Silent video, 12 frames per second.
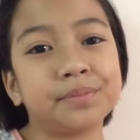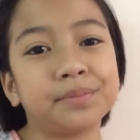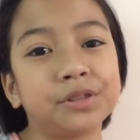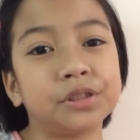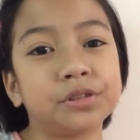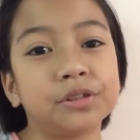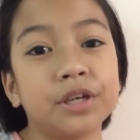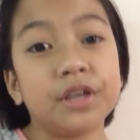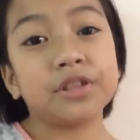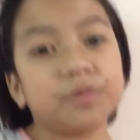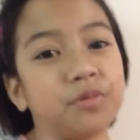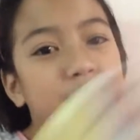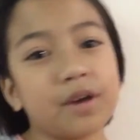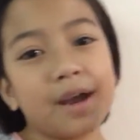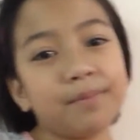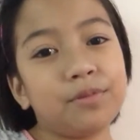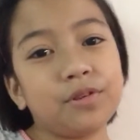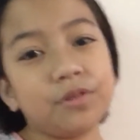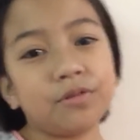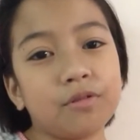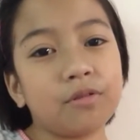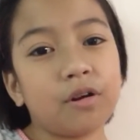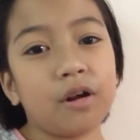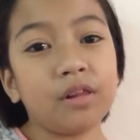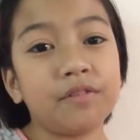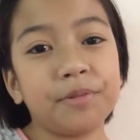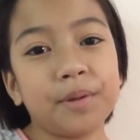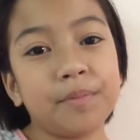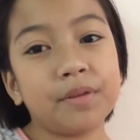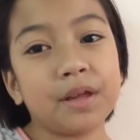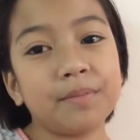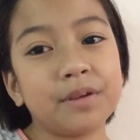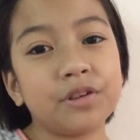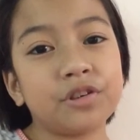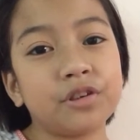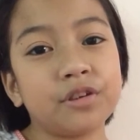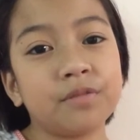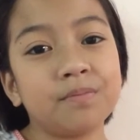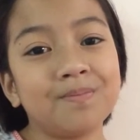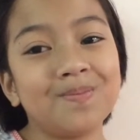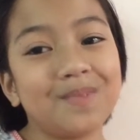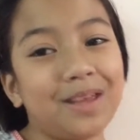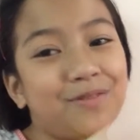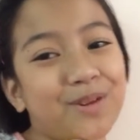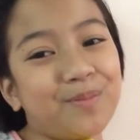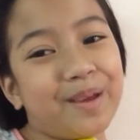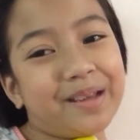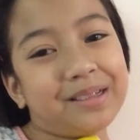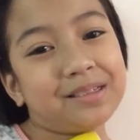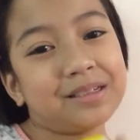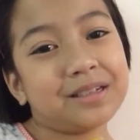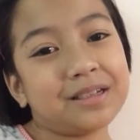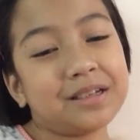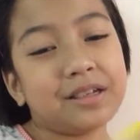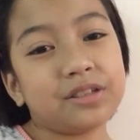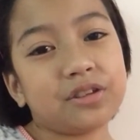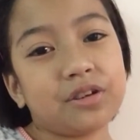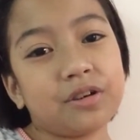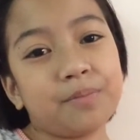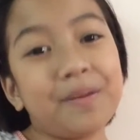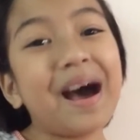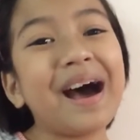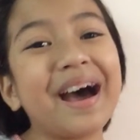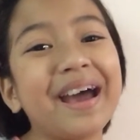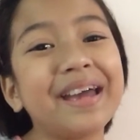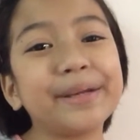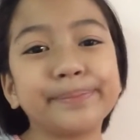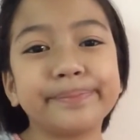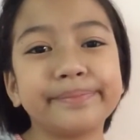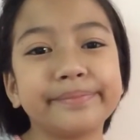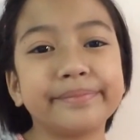So subscribe to all of the people I mentioned, even me. So bye.